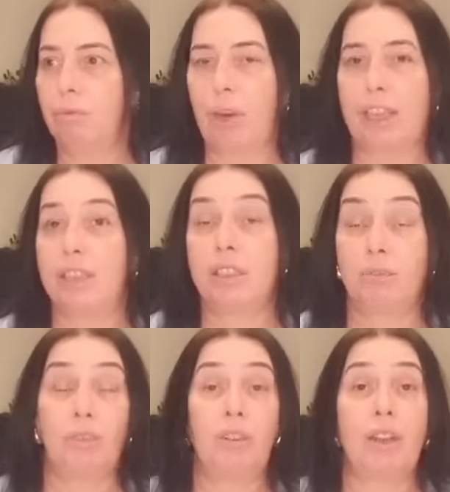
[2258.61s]
rest
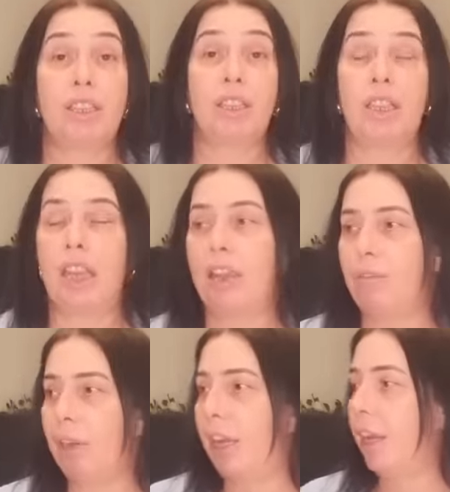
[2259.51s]
for the rest of the
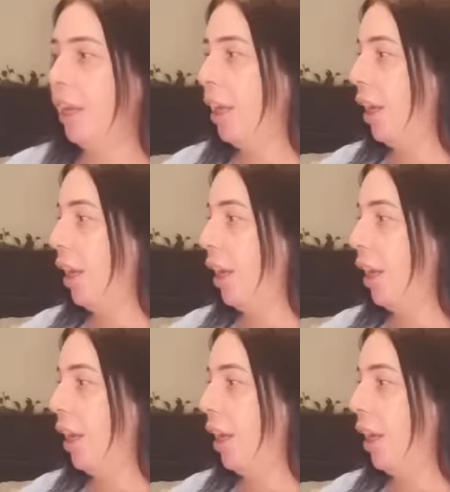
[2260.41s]
evening.